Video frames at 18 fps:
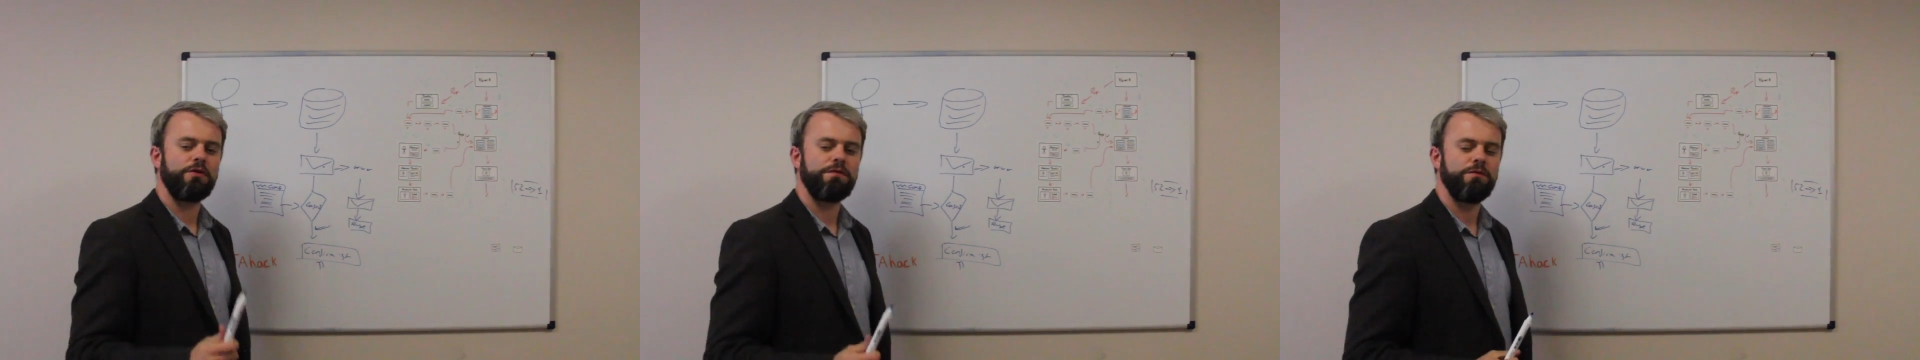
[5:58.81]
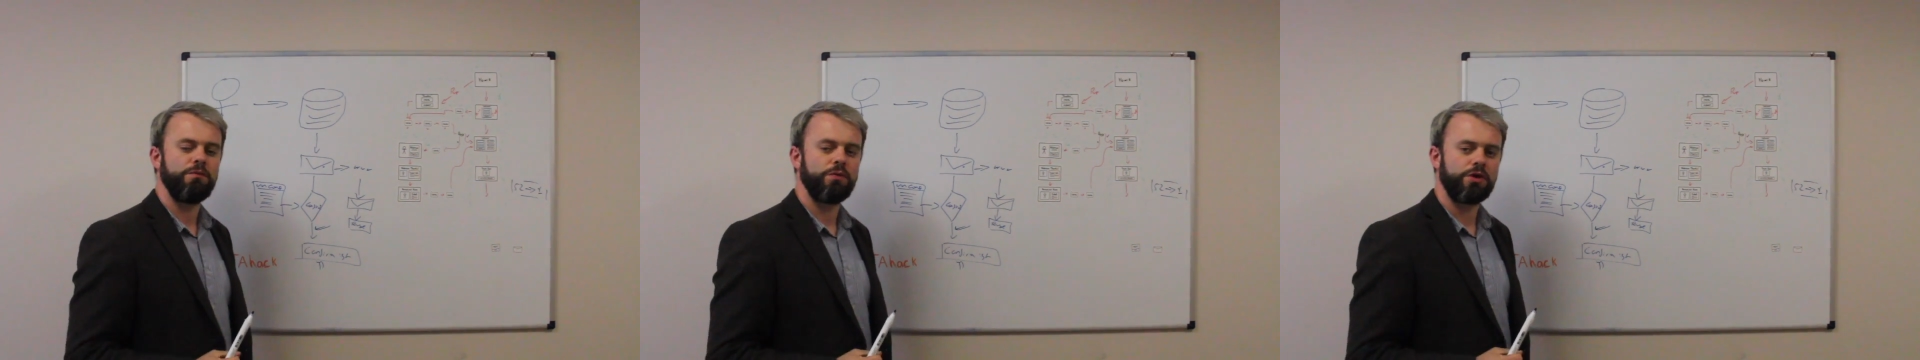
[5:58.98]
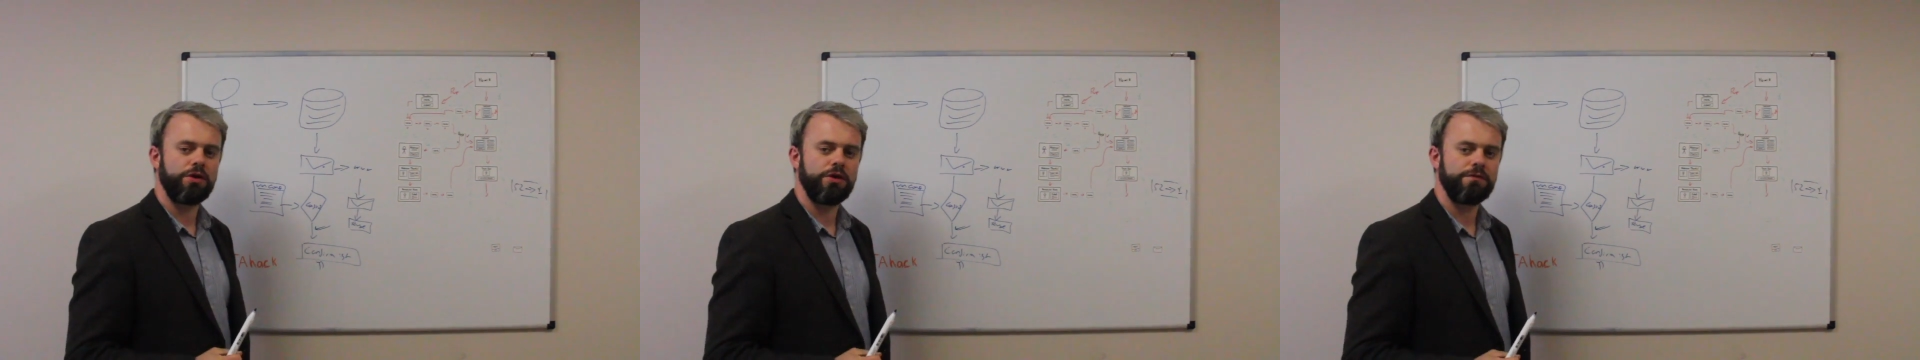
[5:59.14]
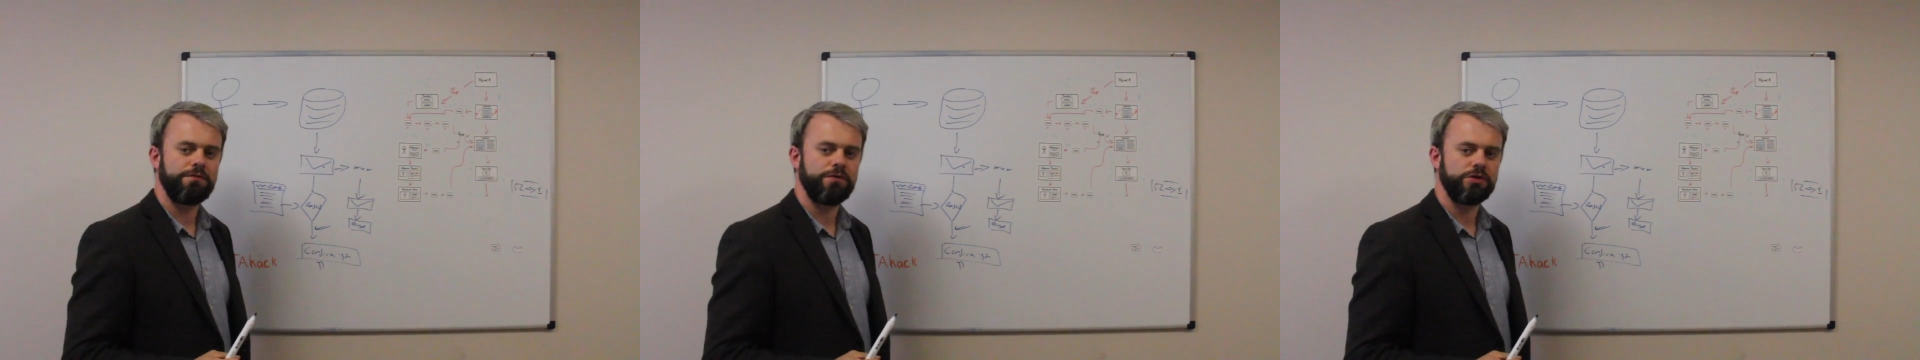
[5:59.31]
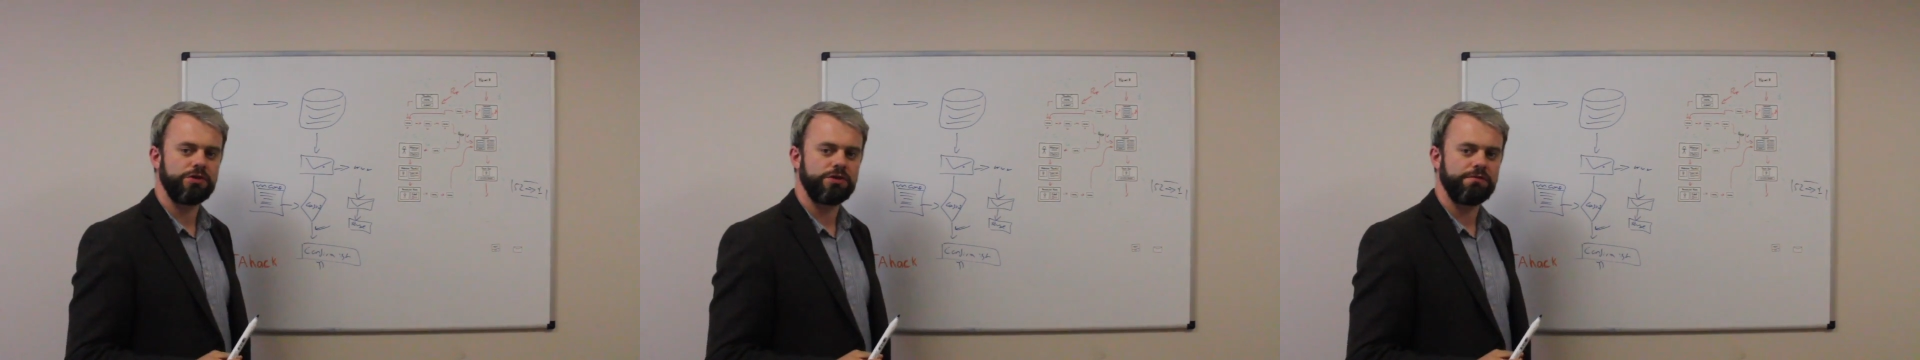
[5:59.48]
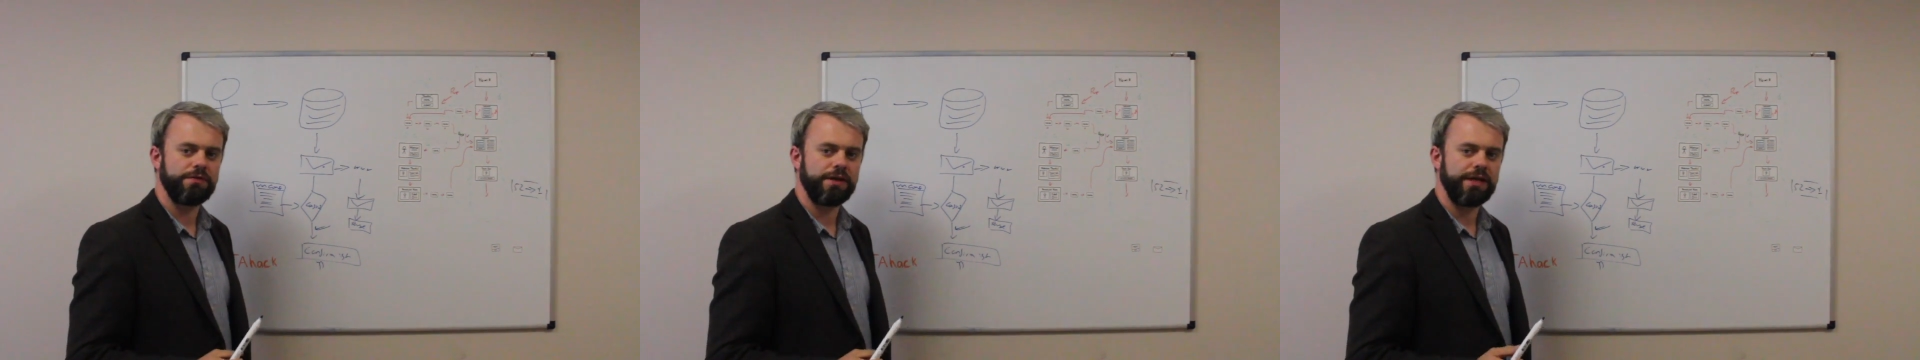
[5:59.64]
off in one of the
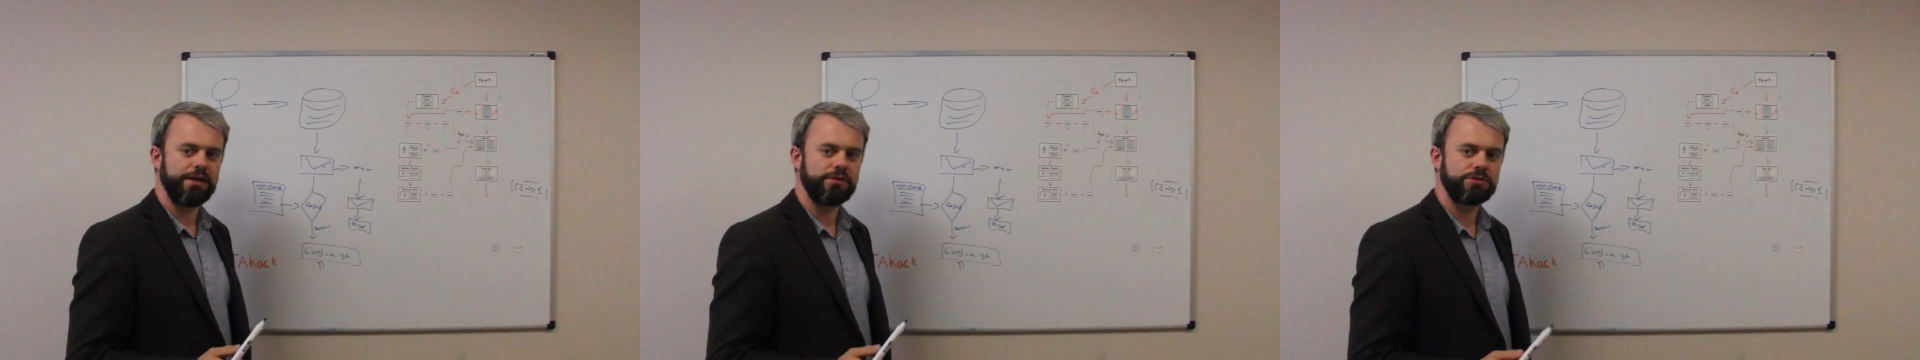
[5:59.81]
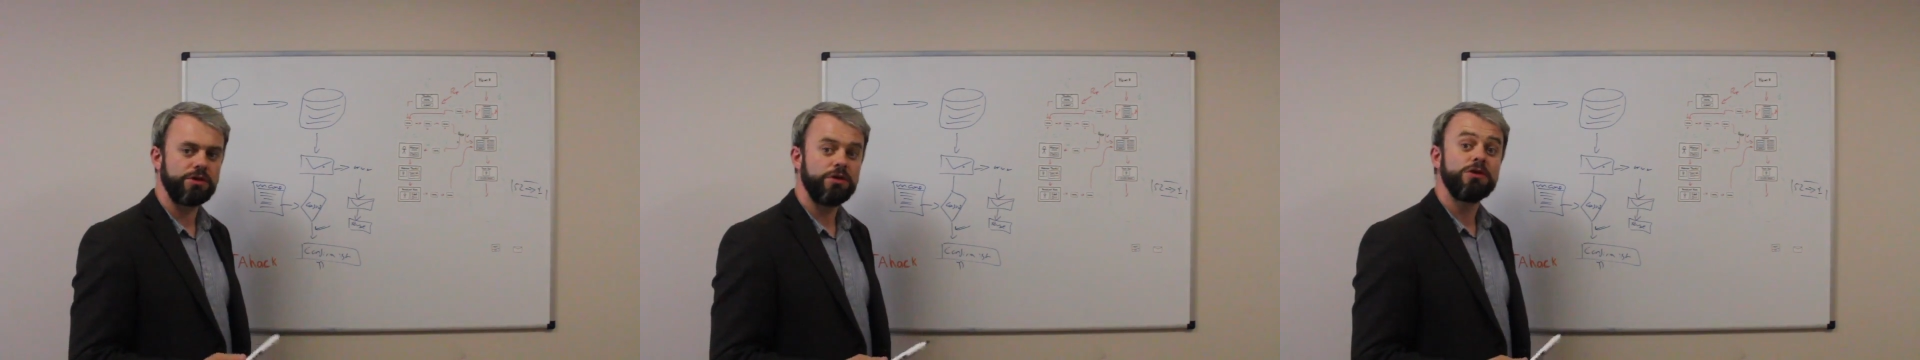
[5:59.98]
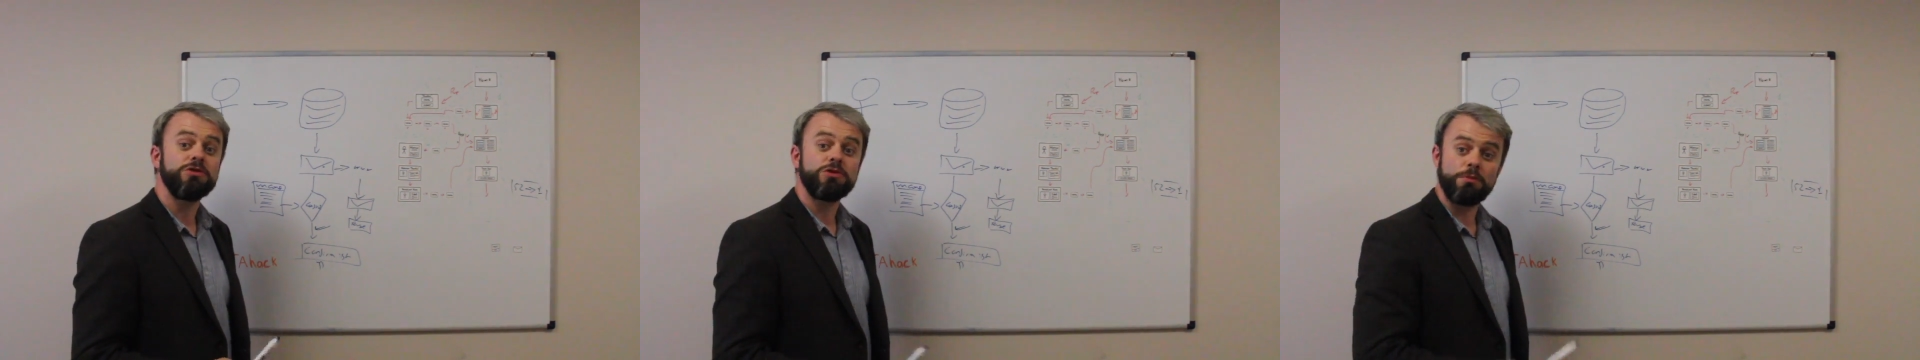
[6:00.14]
future videos.